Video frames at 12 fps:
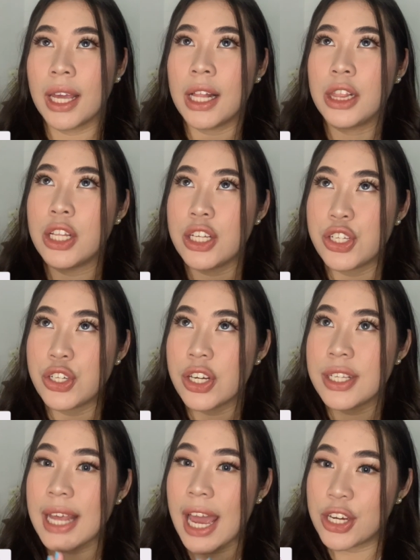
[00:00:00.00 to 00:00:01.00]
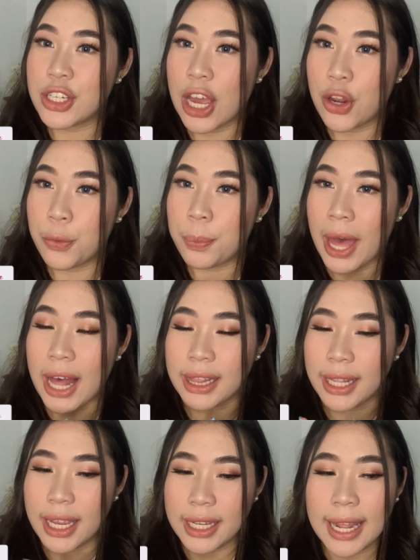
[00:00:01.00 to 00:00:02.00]
Lustrous eyeshadow
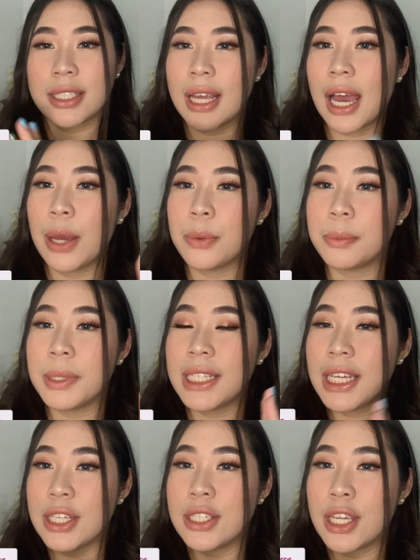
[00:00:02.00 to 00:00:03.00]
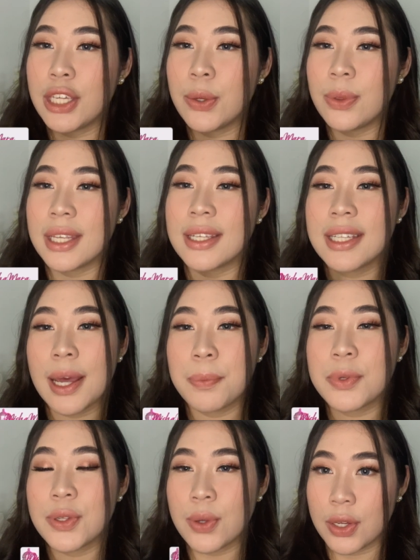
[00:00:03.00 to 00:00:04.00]
palette. I will be teaching you the
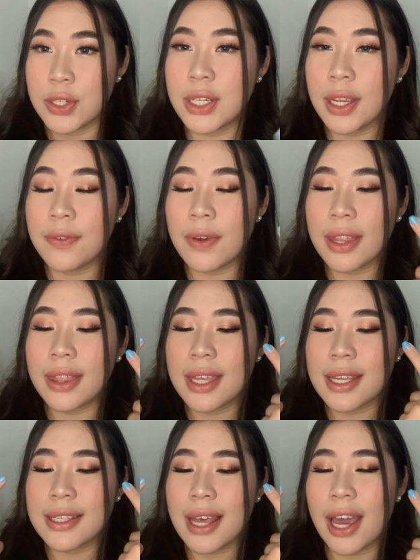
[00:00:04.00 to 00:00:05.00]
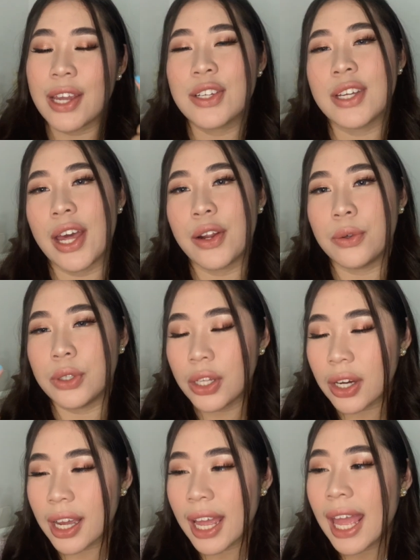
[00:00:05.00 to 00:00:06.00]
steps to achieve this eyeshadow
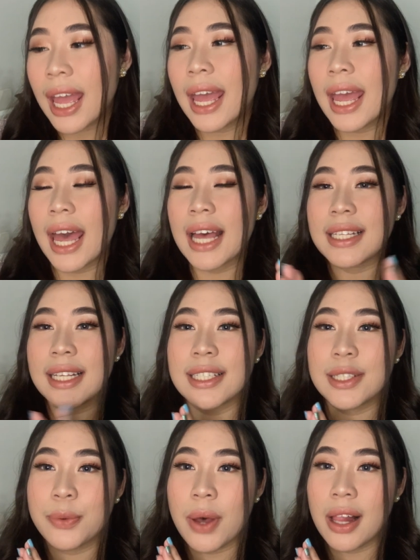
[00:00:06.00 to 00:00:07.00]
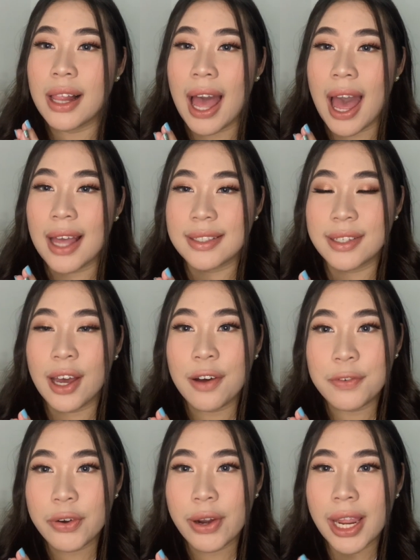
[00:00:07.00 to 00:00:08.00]
look, as well as
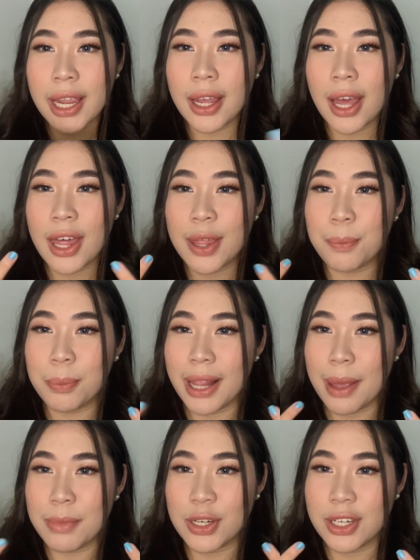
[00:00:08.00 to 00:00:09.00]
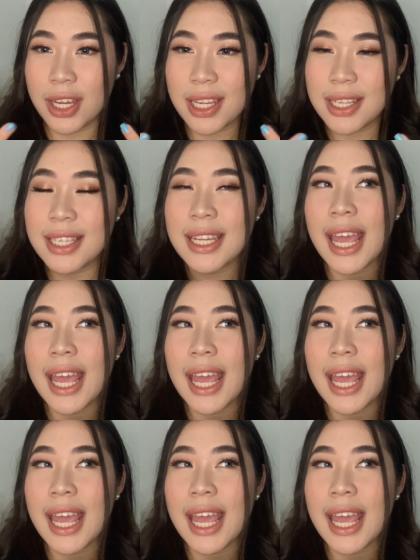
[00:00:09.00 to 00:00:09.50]
covering blemishes.